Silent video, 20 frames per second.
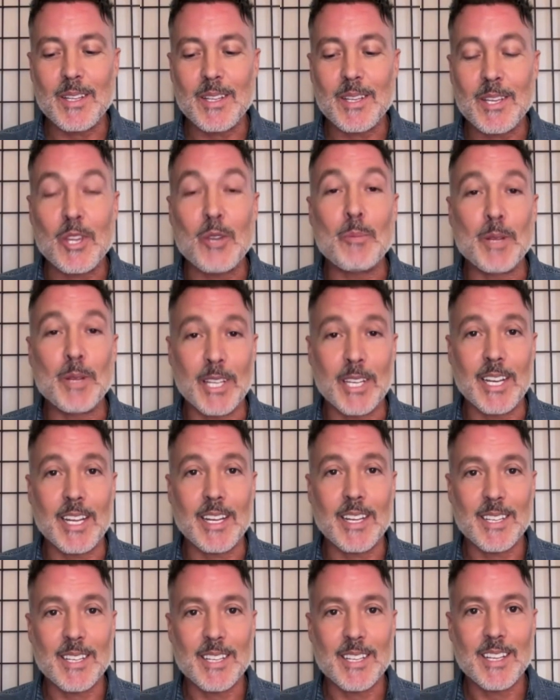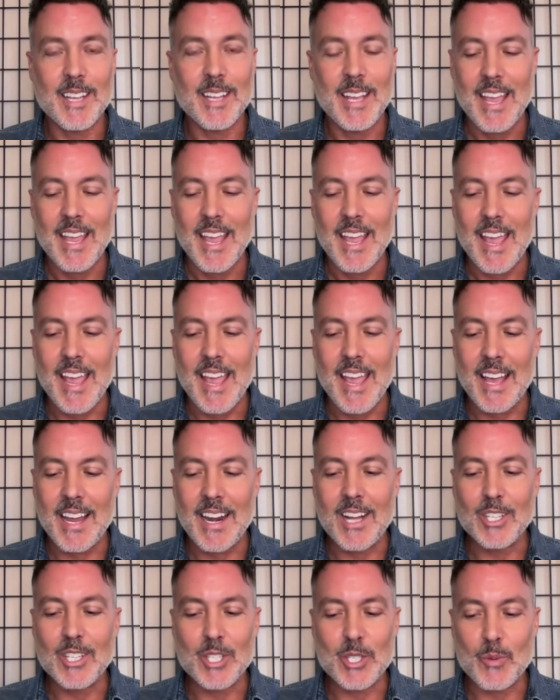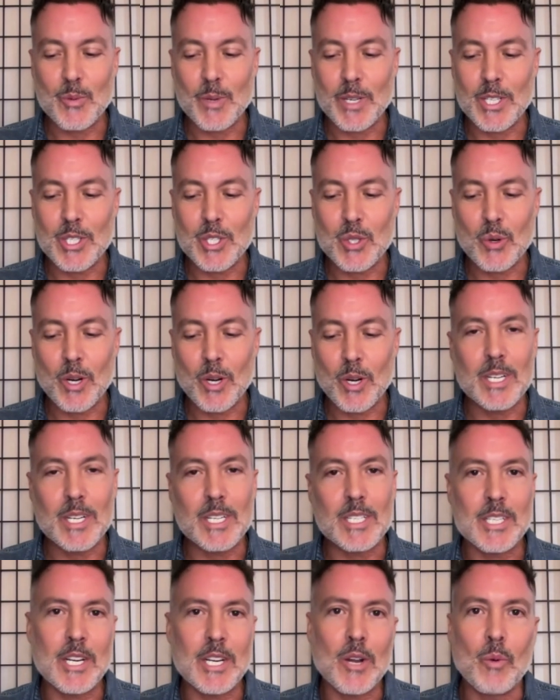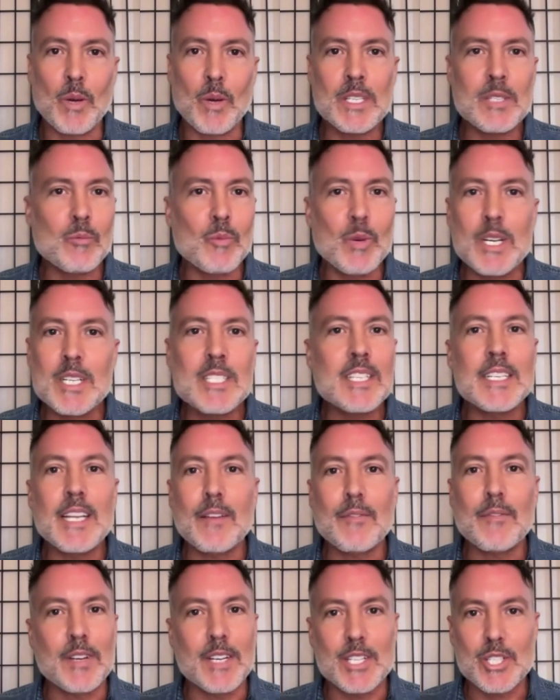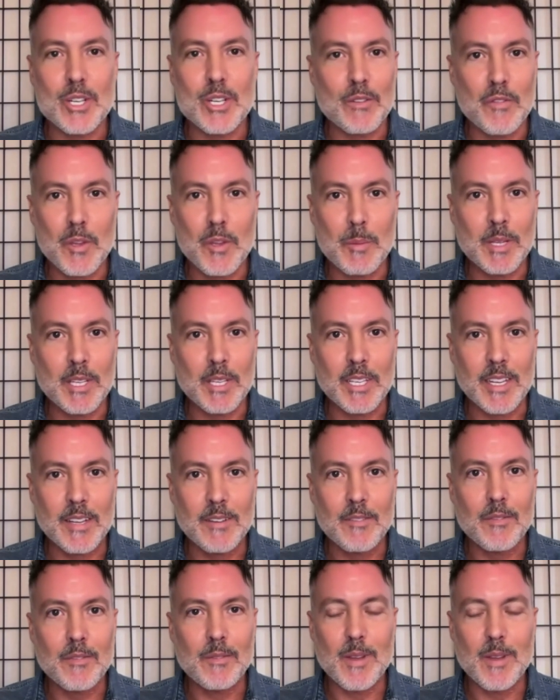humility. And I'll just read a short, because, what is the definition of humility?